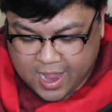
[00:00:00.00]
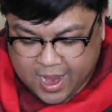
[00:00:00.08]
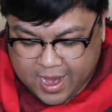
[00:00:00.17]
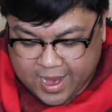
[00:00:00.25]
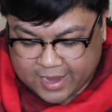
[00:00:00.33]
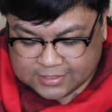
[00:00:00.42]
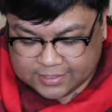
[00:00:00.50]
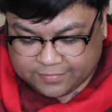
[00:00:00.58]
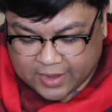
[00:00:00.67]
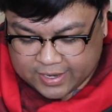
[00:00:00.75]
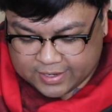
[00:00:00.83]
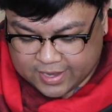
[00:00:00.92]
I asked
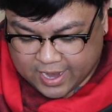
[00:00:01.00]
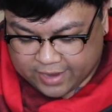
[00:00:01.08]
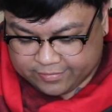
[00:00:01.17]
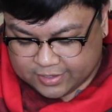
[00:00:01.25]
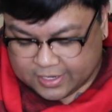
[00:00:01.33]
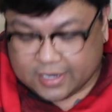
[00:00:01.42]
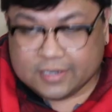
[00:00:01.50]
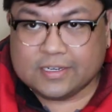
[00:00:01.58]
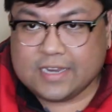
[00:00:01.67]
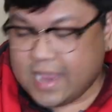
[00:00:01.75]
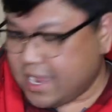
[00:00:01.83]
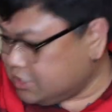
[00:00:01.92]
if I could have it, and
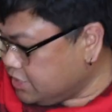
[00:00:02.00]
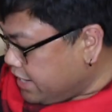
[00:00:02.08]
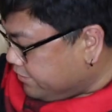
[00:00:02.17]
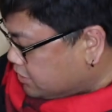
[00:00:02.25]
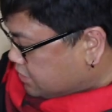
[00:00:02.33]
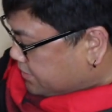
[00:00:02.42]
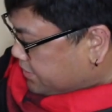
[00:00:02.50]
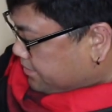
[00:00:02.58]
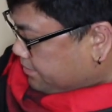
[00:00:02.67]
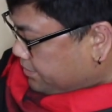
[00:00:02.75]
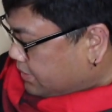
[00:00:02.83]
yeah, she gave it to me.